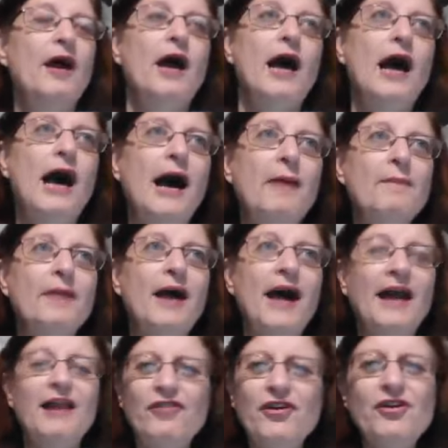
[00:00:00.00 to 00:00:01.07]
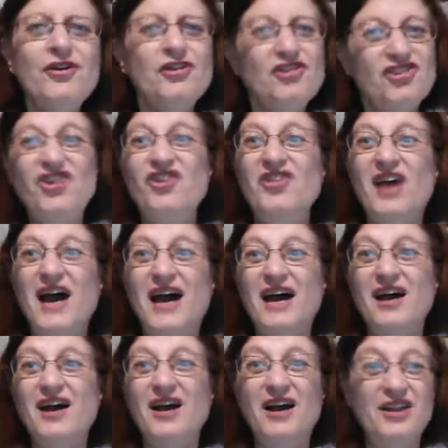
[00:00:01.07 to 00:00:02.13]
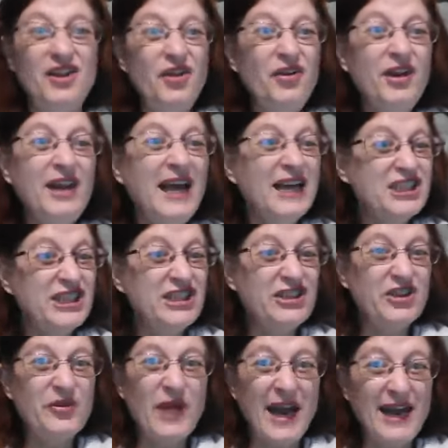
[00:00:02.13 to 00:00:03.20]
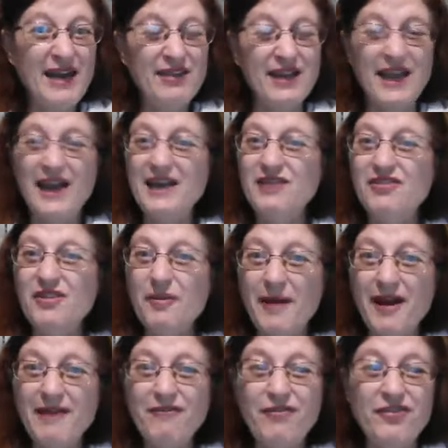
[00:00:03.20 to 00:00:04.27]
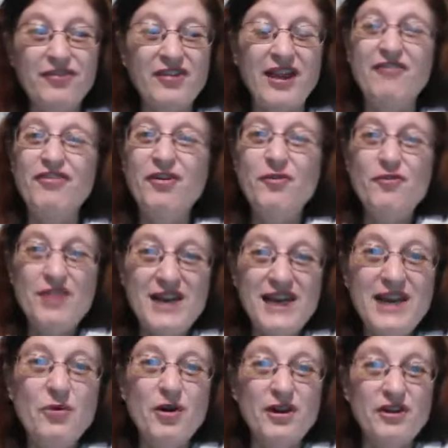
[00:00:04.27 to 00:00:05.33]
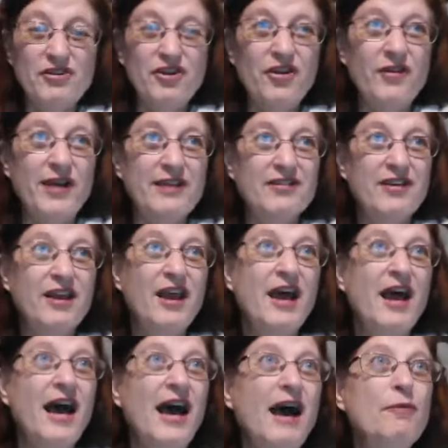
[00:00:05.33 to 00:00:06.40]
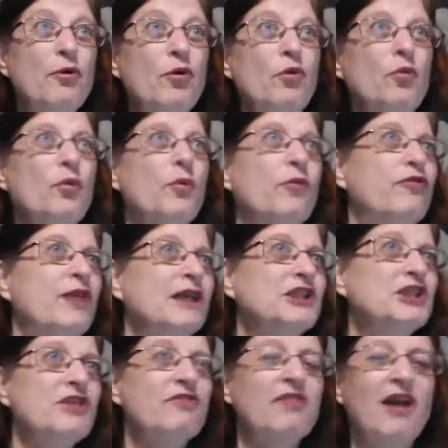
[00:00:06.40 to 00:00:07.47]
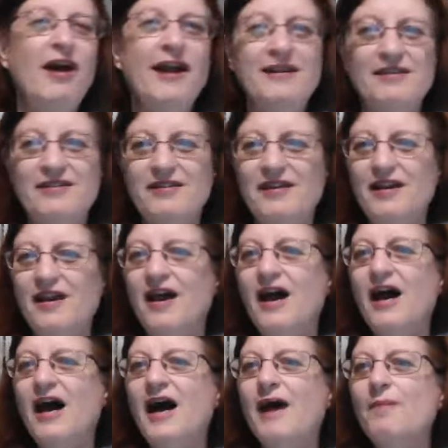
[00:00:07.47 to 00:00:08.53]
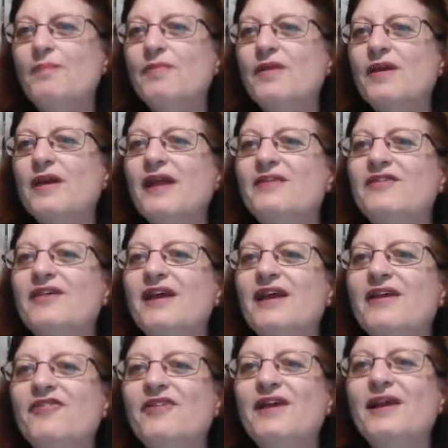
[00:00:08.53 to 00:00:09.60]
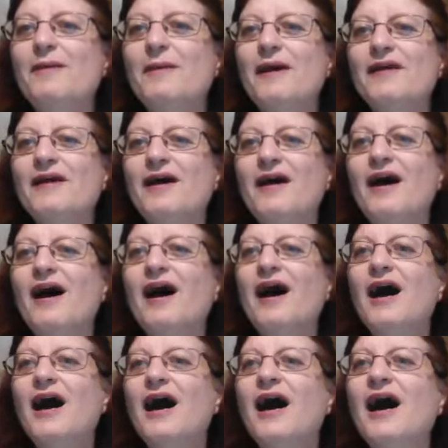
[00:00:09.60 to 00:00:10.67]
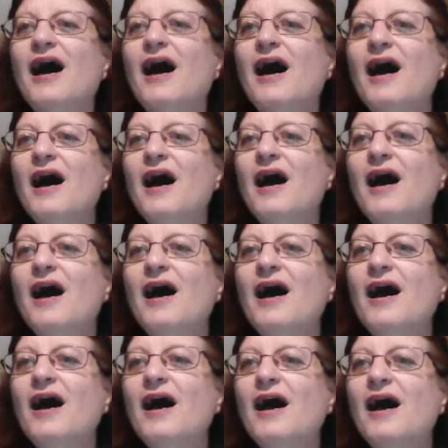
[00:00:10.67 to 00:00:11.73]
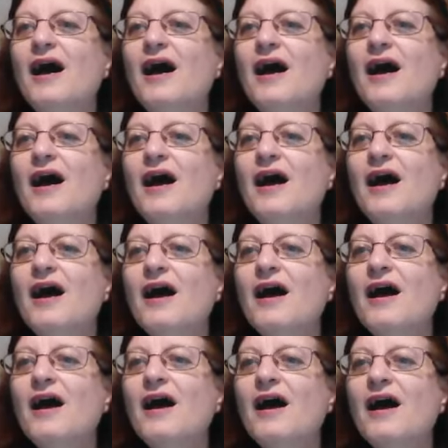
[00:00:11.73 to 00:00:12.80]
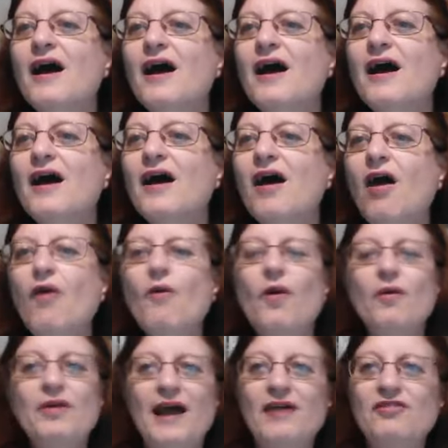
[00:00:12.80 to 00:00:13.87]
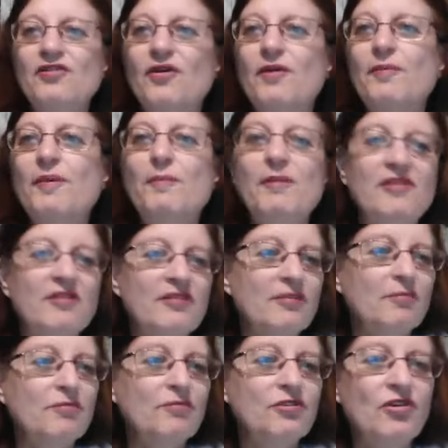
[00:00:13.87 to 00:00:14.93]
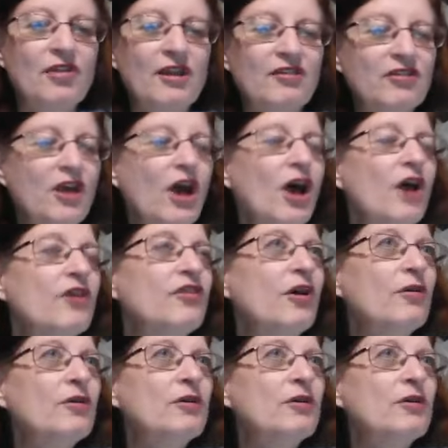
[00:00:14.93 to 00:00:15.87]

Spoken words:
And if you can do that, you can actually do anything. And it's your mindset. If you really want to do it, oh, flash of lights. Glad to hear you're feeling better. Oh, yeah, sorry, I've been missing some things. So,